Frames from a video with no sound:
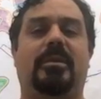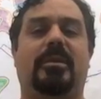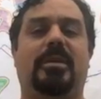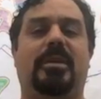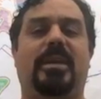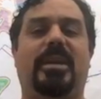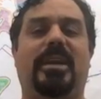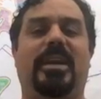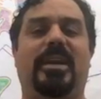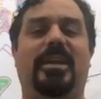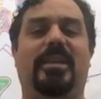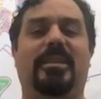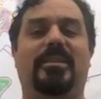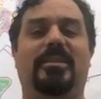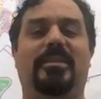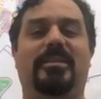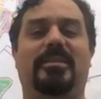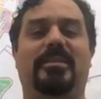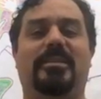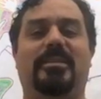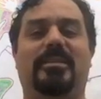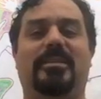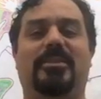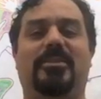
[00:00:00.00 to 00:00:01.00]

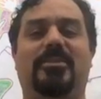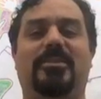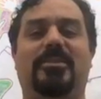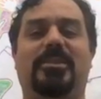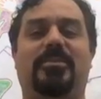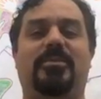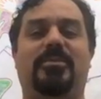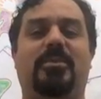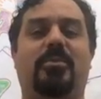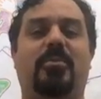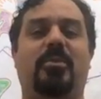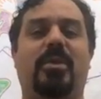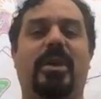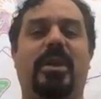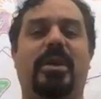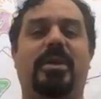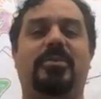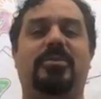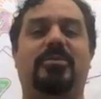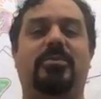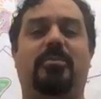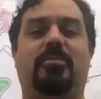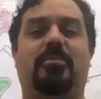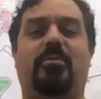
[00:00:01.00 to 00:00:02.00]
And there's different
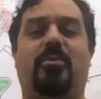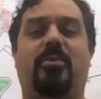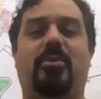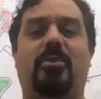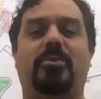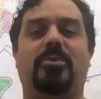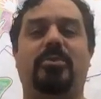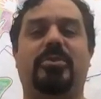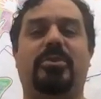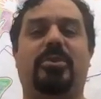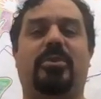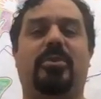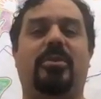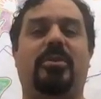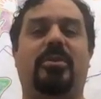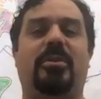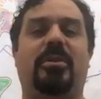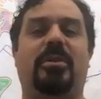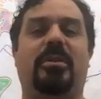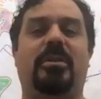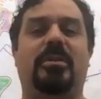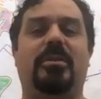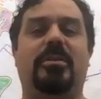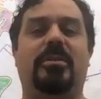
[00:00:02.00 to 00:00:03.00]
ways to approach
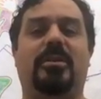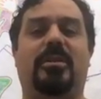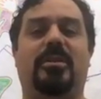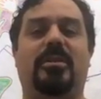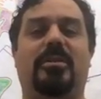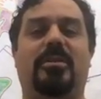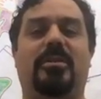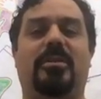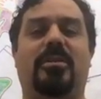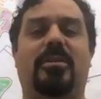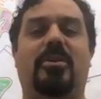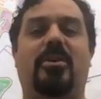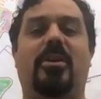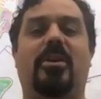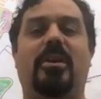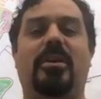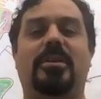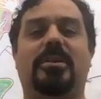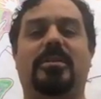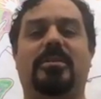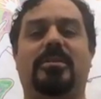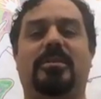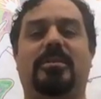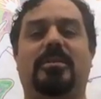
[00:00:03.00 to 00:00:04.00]
our
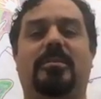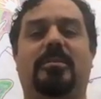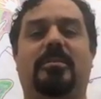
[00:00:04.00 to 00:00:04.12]
thoughts.